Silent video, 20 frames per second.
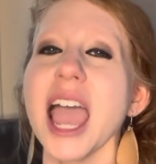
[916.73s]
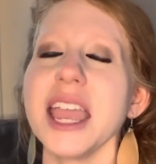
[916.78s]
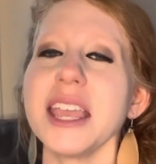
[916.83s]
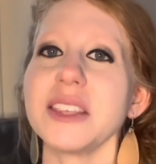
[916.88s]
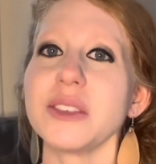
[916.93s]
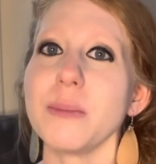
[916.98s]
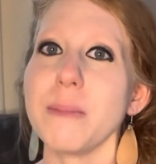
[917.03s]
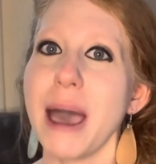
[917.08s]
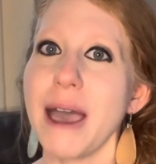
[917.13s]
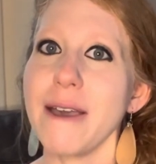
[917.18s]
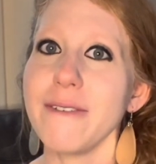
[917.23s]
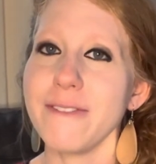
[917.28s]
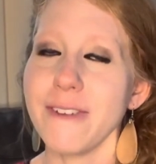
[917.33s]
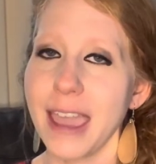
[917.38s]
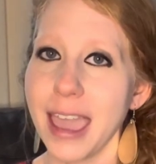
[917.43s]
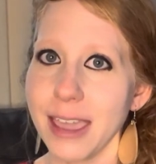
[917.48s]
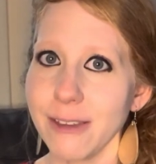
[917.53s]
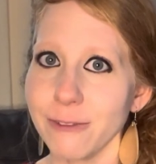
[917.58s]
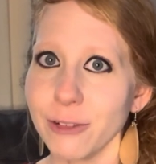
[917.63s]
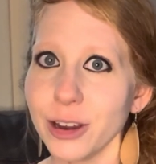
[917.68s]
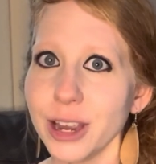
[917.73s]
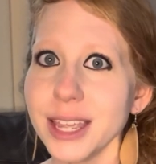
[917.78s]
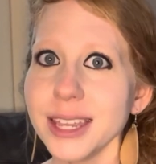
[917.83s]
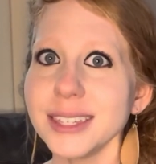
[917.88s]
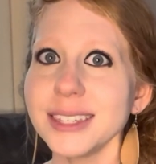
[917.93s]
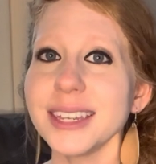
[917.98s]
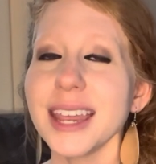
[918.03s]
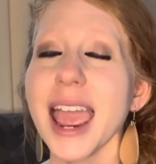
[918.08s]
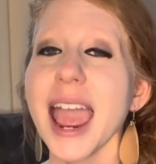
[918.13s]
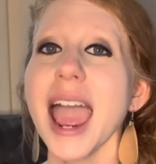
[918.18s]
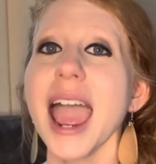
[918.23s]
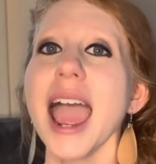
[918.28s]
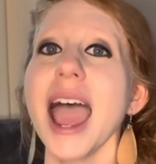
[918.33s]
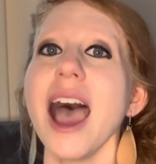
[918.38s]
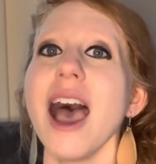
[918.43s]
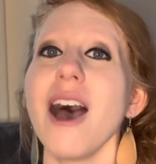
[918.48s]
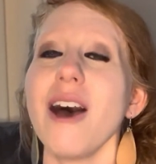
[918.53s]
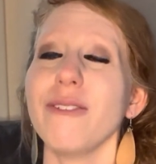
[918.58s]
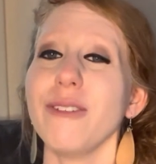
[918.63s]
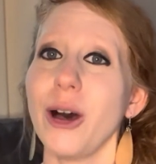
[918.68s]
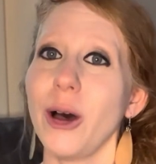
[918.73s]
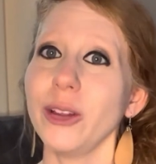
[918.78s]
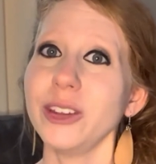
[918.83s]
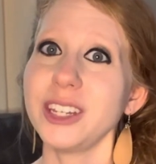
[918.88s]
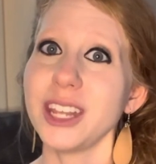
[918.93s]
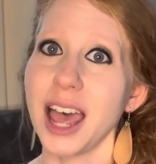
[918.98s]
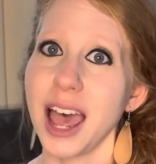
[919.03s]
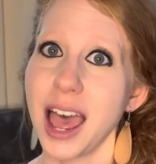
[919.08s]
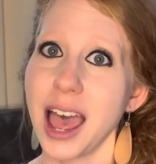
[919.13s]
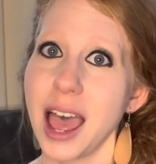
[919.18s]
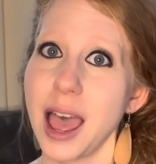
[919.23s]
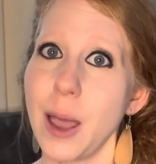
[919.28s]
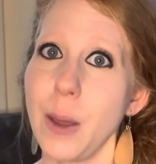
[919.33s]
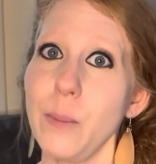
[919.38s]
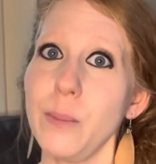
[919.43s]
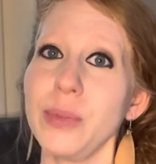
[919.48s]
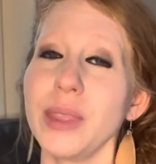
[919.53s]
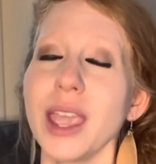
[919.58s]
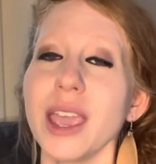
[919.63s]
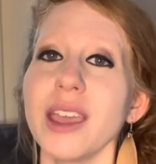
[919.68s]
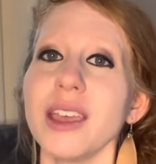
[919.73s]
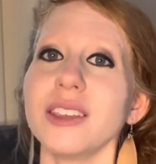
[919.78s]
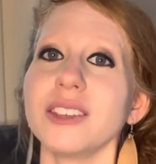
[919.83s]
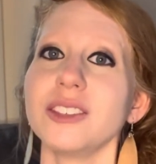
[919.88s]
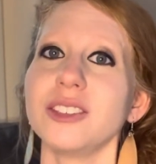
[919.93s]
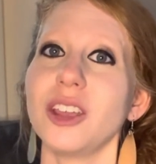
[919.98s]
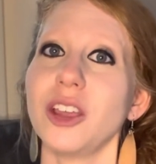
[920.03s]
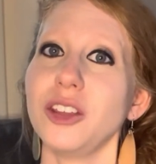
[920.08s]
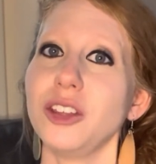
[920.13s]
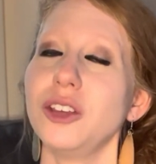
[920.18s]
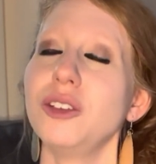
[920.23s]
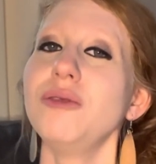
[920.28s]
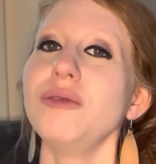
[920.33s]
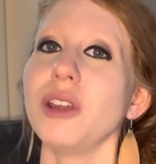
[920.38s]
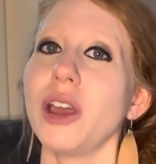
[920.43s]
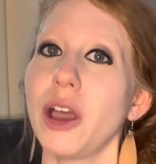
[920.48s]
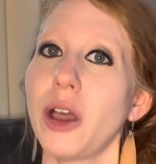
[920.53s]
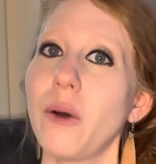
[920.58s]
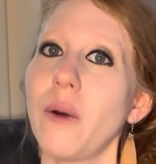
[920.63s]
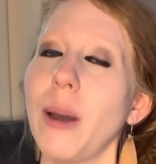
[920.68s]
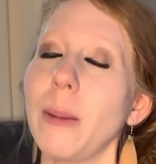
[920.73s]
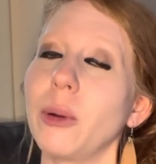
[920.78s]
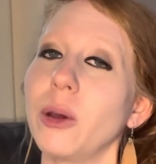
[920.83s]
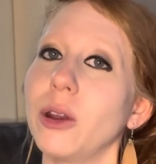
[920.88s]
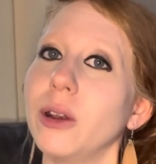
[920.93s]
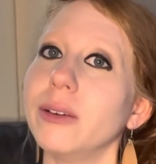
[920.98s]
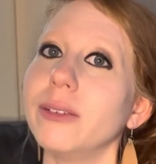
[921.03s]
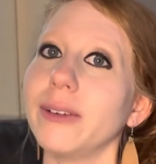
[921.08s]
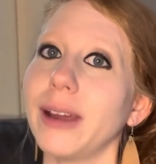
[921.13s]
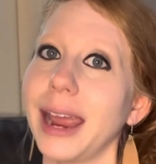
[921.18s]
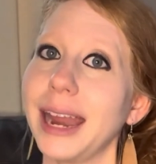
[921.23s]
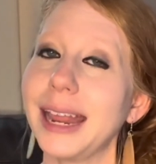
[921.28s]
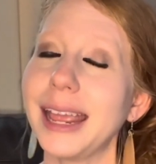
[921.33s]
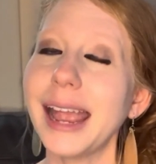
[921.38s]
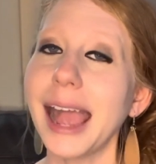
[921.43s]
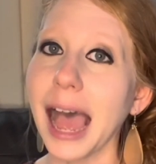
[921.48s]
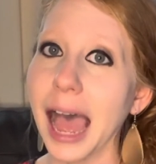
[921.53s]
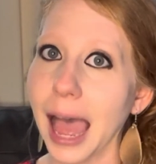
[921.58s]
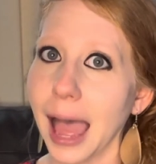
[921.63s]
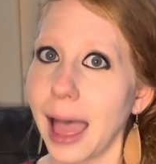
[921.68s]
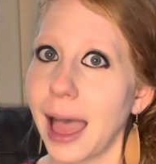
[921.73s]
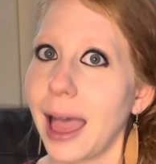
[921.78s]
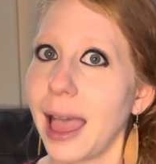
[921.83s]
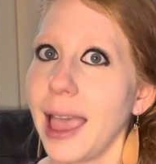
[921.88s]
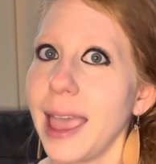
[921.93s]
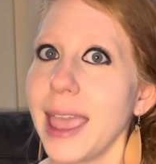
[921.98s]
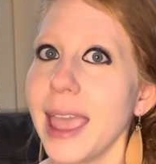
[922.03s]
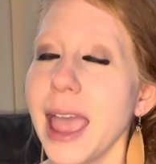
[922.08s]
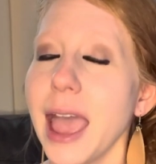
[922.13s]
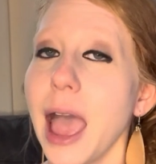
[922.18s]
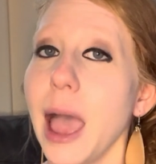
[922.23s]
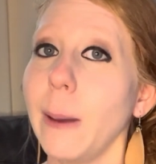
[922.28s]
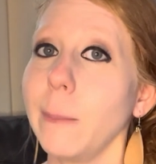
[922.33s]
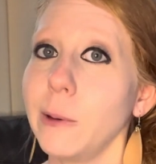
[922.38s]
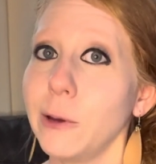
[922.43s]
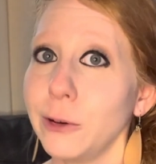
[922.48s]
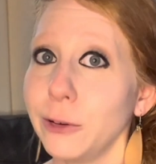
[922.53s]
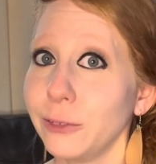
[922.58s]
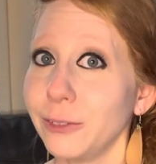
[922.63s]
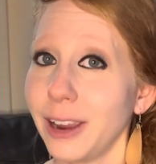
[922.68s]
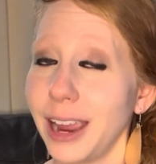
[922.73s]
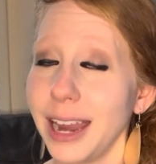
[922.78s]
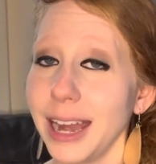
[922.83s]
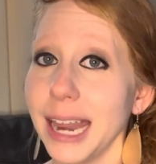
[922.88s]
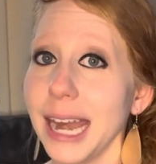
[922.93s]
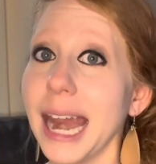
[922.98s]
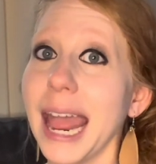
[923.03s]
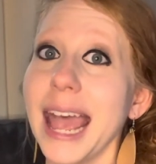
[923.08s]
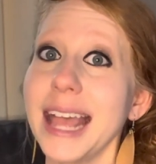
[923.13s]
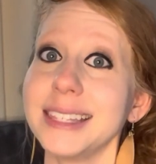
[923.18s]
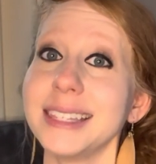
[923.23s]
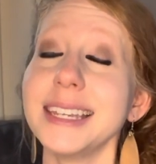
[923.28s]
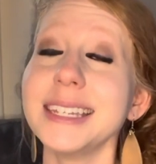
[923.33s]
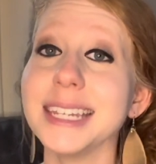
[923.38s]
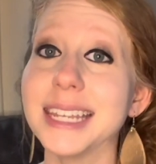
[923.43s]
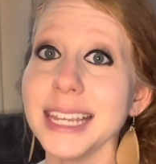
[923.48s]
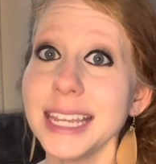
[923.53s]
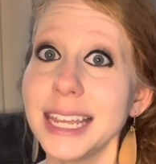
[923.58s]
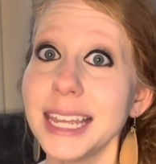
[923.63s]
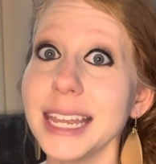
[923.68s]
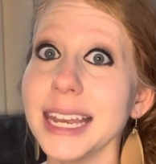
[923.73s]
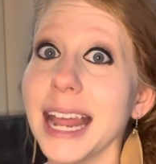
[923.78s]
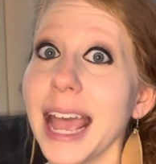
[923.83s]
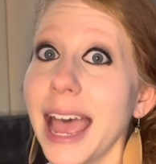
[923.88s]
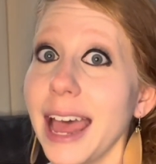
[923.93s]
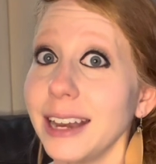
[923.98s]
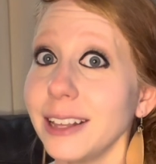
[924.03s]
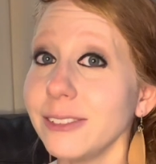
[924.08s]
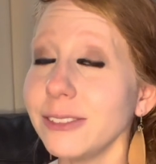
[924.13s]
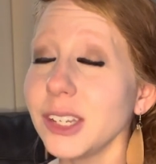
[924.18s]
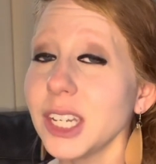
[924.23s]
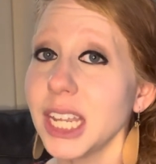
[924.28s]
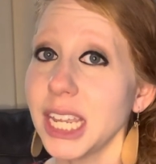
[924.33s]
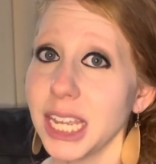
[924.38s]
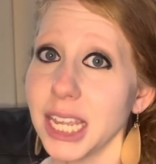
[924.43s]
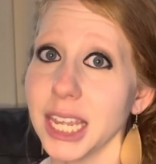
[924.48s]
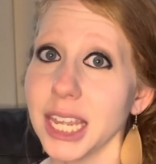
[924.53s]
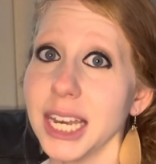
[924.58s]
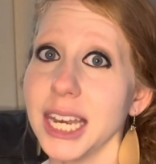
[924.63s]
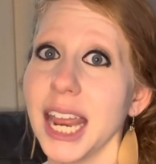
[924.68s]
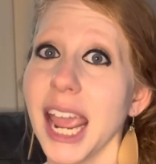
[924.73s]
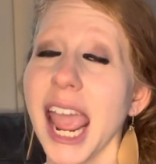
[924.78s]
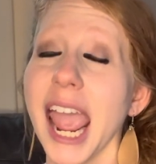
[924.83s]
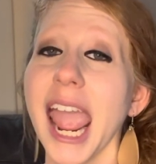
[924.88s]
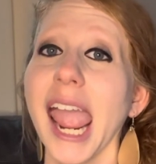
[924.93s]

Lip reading: It's my favorite of all time. So you know I'm gonna rate it high. I'm gonna rate it as a 10 out of 10.